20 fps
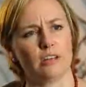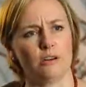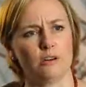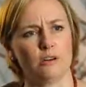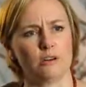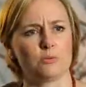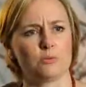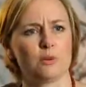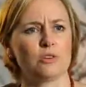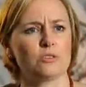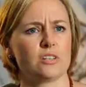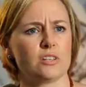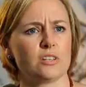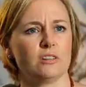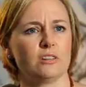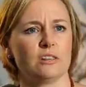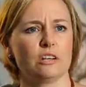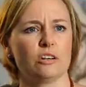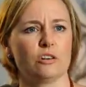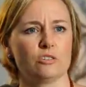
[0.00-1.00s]
there as well, so
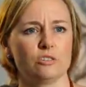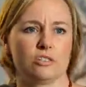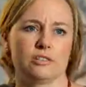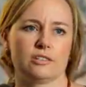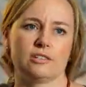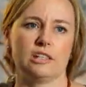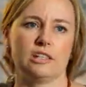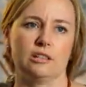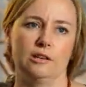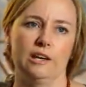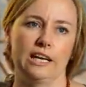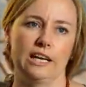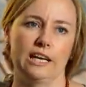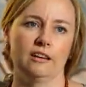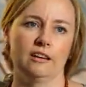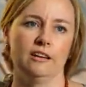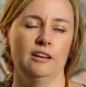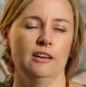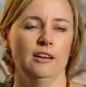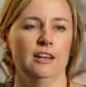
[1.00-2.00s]
that they're not just
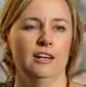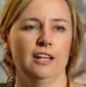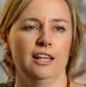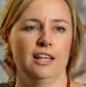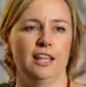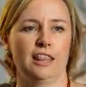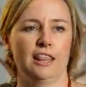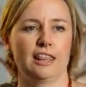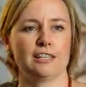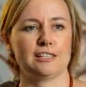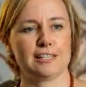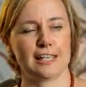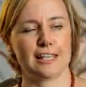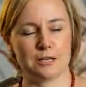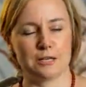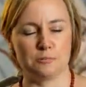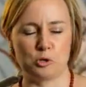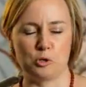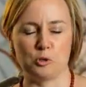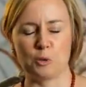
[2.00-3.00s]
hearing the
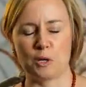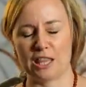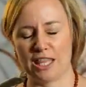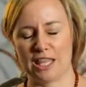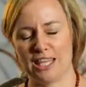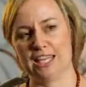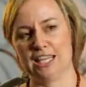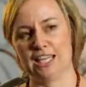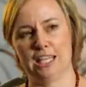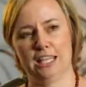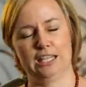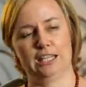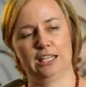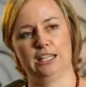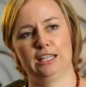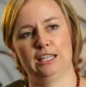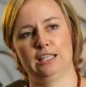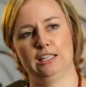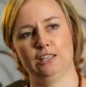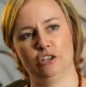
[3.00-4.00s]
same old thing that
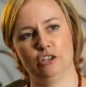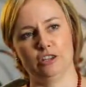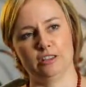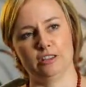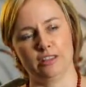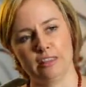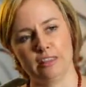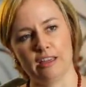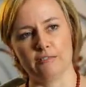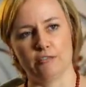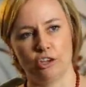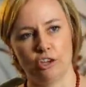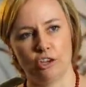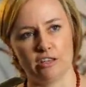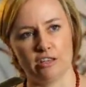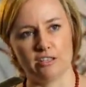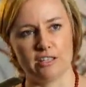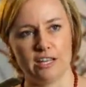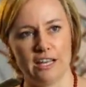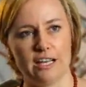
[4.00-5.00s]
that they've
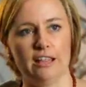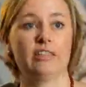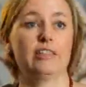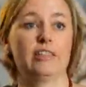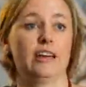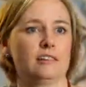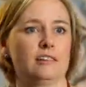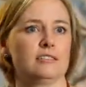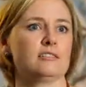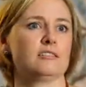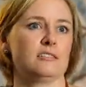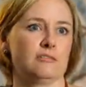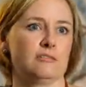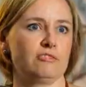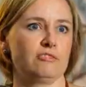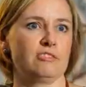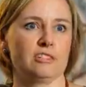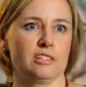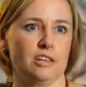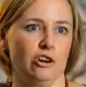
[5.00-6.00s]
heard at 1,000
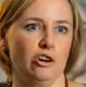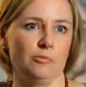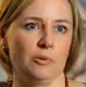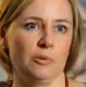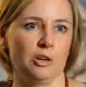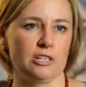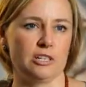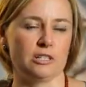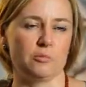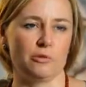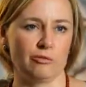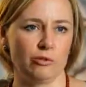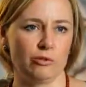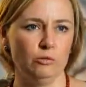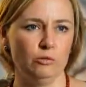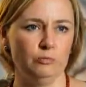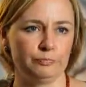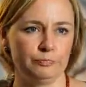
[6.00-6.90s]
different ceremonies before.